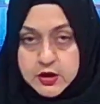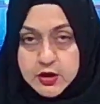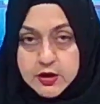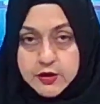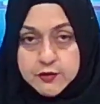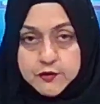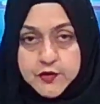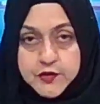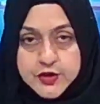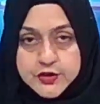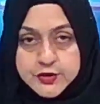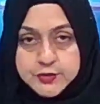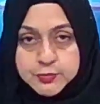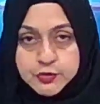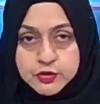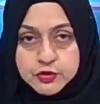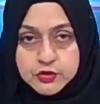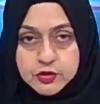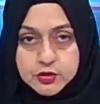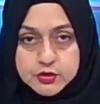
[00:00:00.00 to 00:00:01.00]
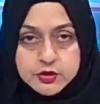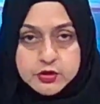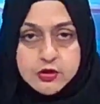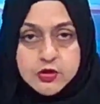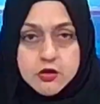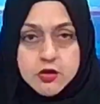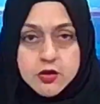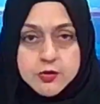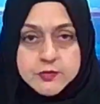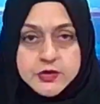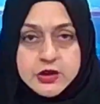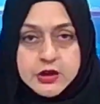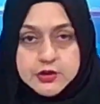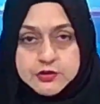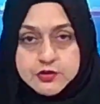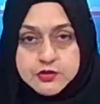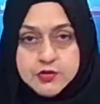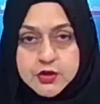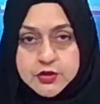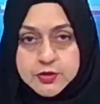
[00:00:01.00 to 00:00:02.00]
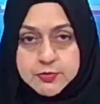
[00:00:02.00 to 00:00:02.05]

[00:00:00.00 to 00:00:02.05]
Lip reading: facebook.com/Radio